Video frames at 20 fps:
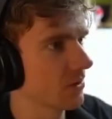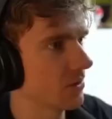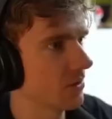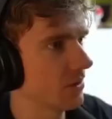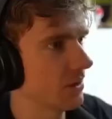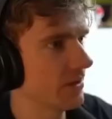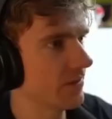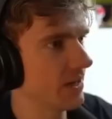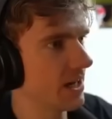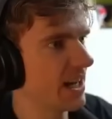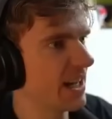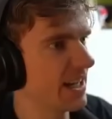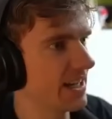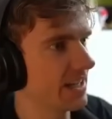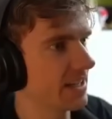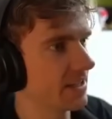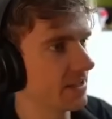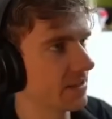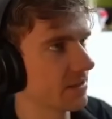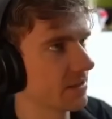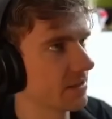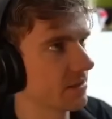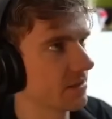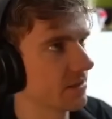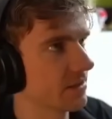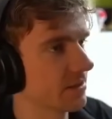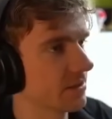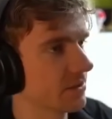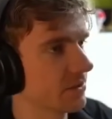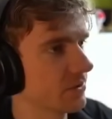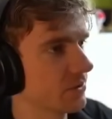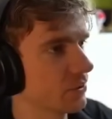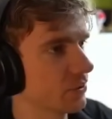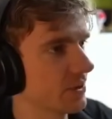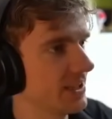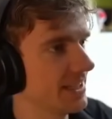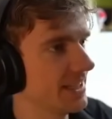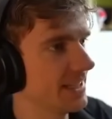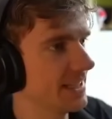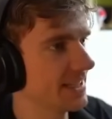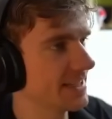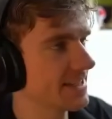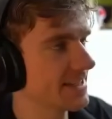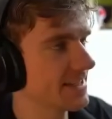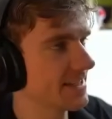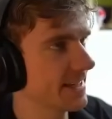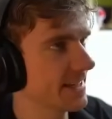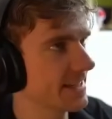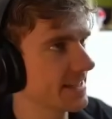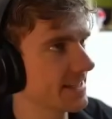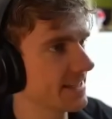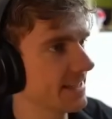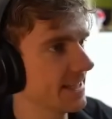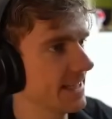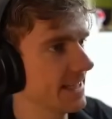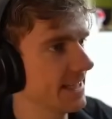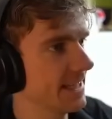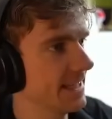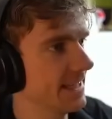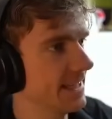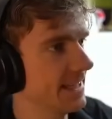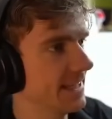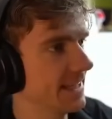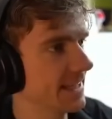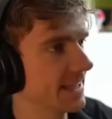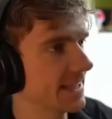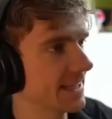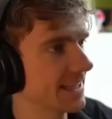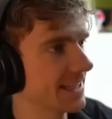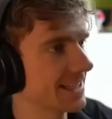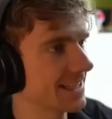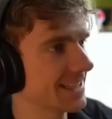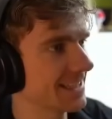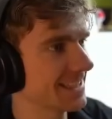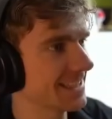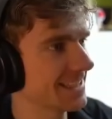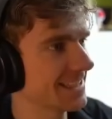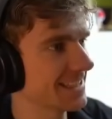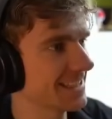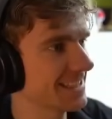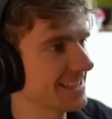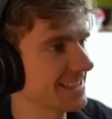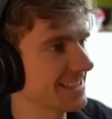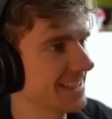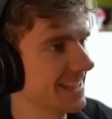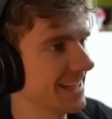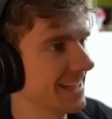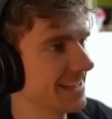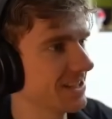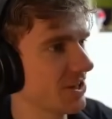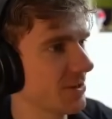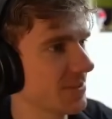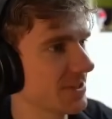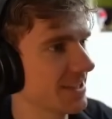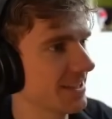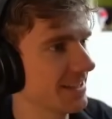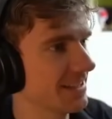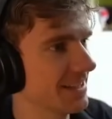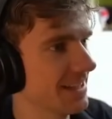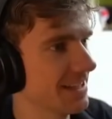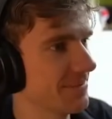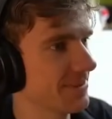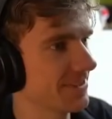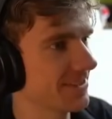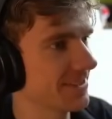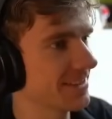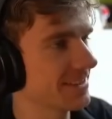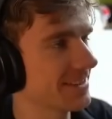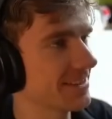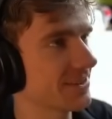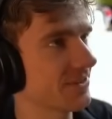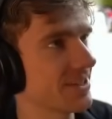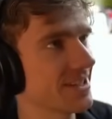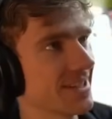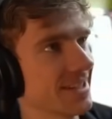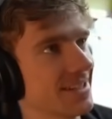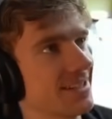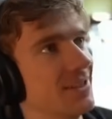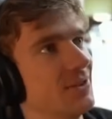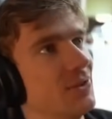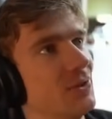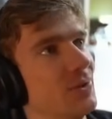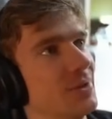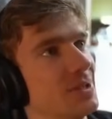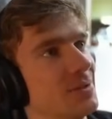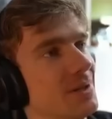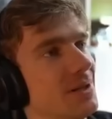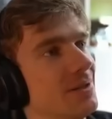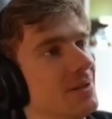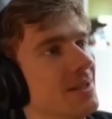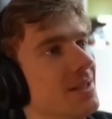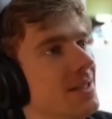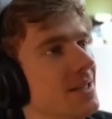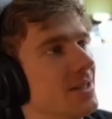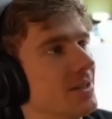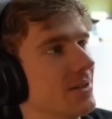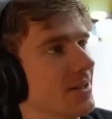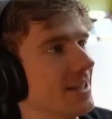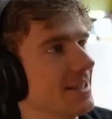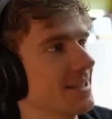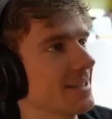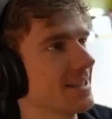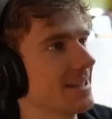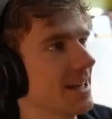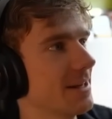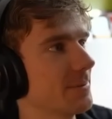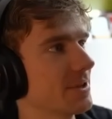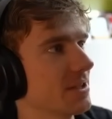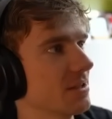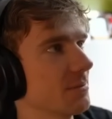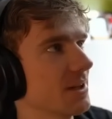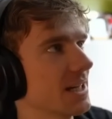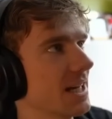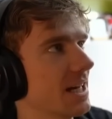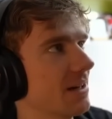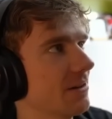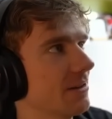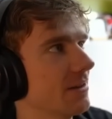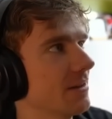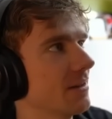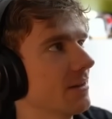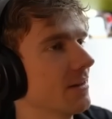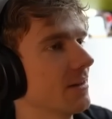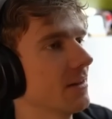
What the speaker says: Or even higher. 360. It's almost hitting the limiter. 362 as well. So that's the same as the McLaren.